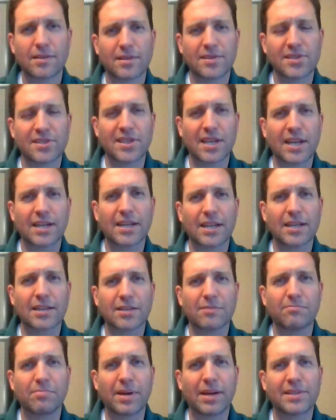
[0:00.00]
to standing at
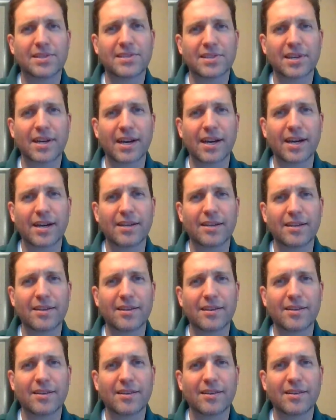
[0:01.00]
the bedside
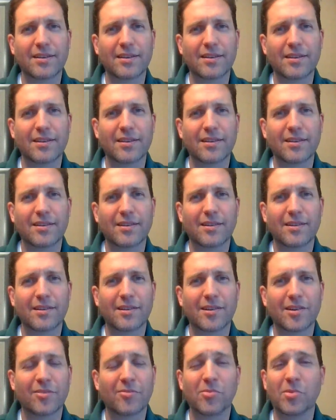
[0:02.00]

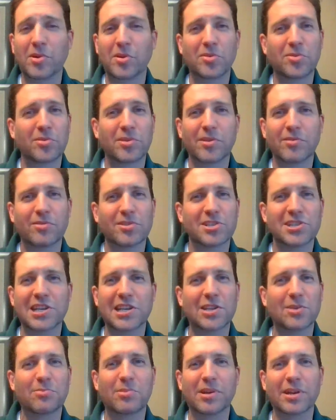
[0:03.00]
of one who they were
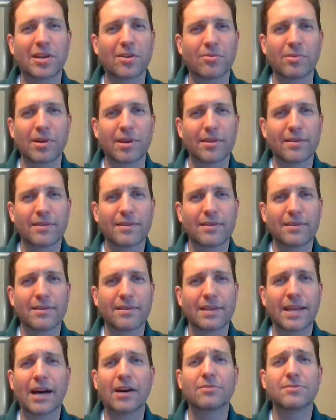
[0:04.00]
celebrating with,
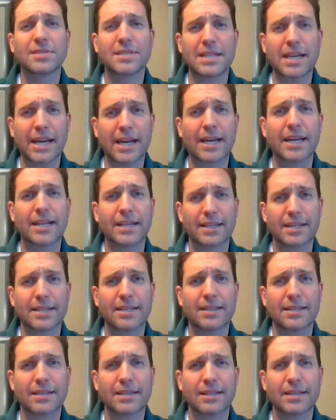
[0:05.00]
now dead
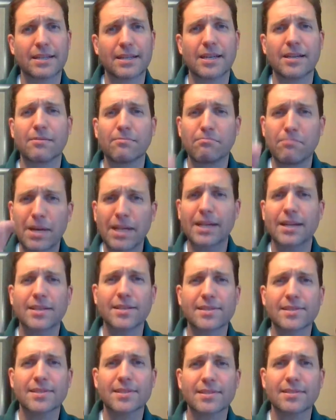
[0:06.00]
in
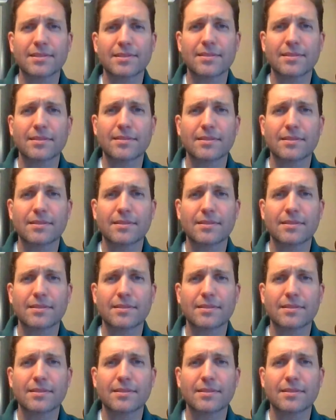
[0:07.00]
minutes